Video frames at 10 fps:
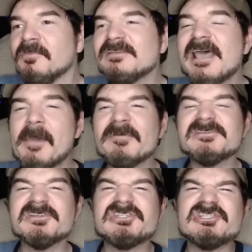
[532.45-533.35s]
this
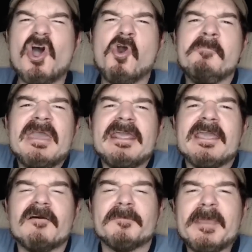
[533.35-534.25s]
happens to so
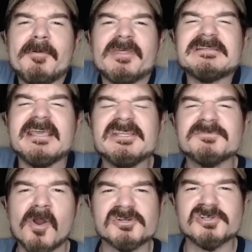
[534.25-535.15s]
many of the people that
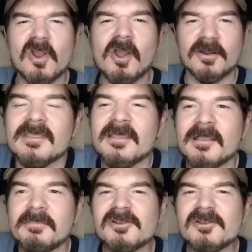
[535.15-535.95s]
teach martial arts.